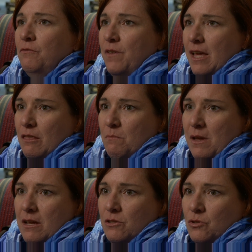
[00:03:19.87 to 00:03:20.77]

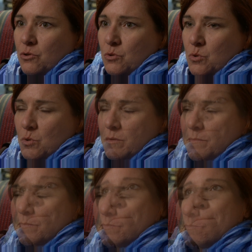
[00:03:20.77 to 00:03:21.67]
faith-based school
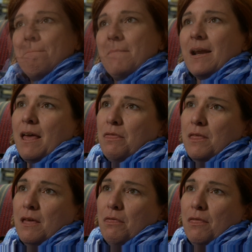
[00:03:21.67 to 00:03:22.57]
but I
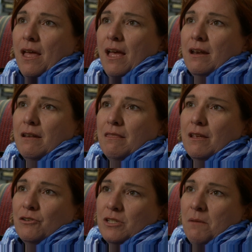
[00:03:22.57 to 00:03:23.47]
think that
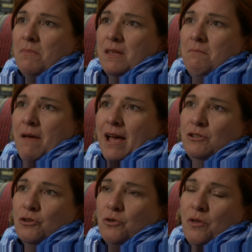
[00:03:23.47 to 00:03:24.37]
there's something
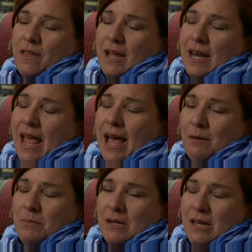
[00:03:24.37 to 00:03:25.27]
magical that can
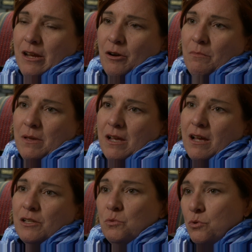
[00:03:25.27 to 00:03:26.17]
happen here
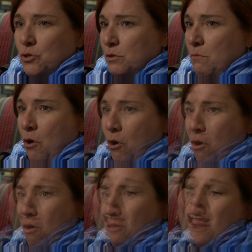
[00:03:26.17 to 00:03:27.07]
because we're small.
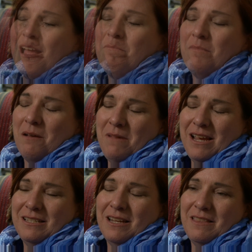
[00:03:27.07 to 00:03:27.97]
Many, I'm
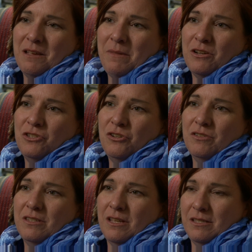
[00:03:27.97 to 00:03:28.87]
amazed at the amount of
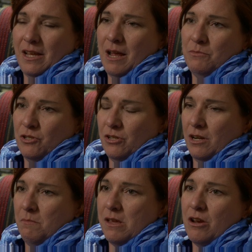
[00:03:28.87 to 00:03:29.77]
students that say, I'm just going
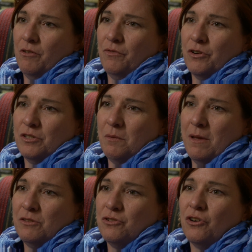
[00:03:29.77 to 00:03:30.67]
to be here for a
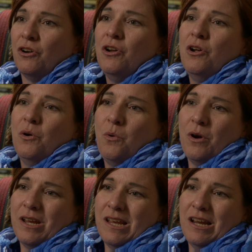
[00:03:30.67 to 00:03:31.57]
semester or
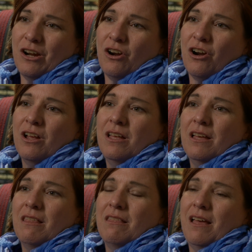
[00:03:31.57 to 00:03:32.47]
a year,
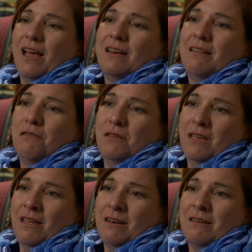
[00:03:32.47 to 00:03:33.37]
that
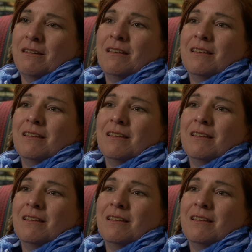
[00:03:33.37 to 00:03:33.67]
then